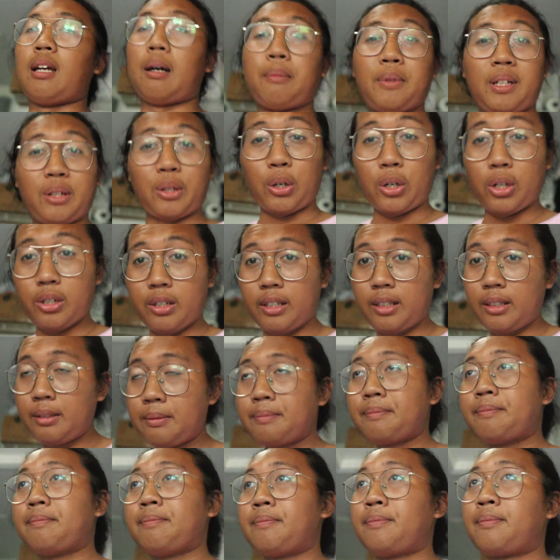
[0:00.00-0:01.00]
I'm in a hurry.
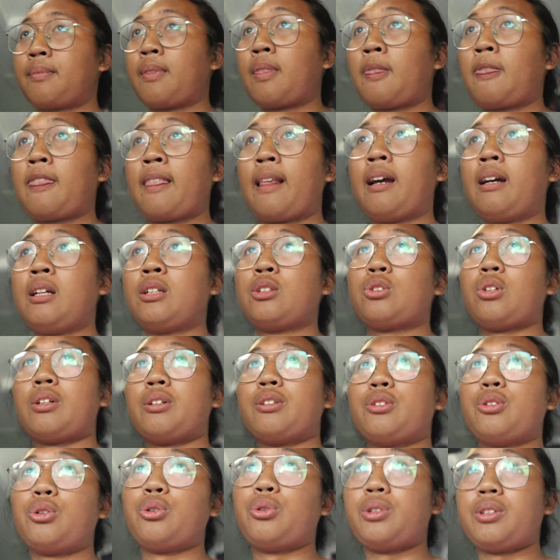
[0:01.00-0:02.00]

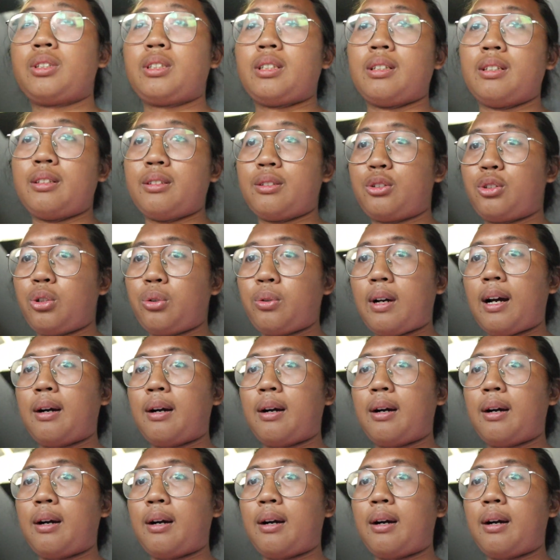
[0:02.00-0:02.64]
Trying to do this in 2